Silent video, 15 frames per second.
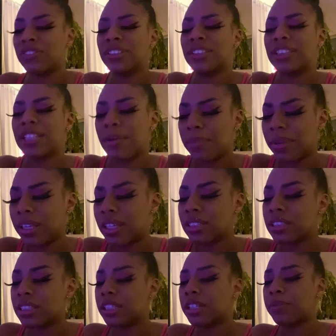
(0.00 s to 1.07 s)
stepping
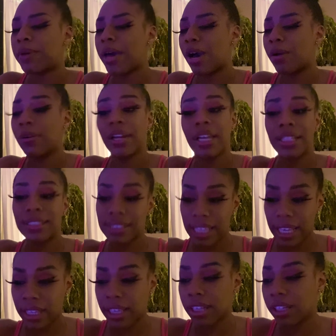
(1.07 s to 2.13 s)
into your power, and
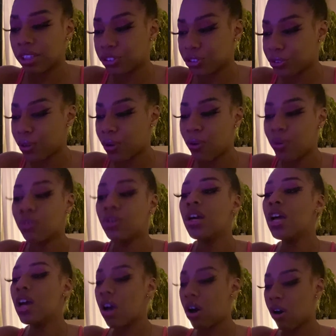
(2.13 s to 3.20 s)
taking control
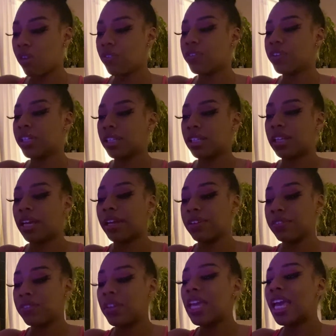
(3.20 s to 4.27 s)
over your
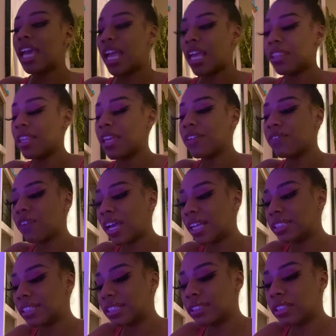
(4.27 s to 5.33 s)
life. And the
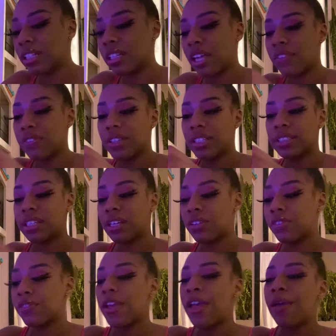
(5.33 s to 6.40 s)
advice is to love
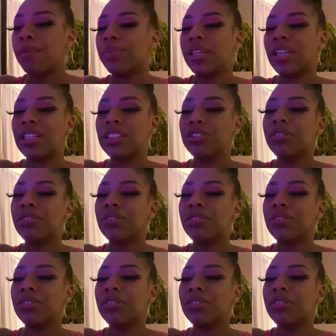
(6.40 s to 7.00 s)
yourself, because you